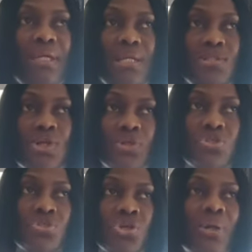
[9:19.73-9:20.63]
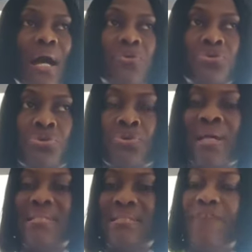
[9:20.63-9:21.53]
It's going to show you how to
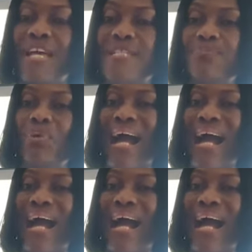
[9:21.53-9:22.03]
create a Facebook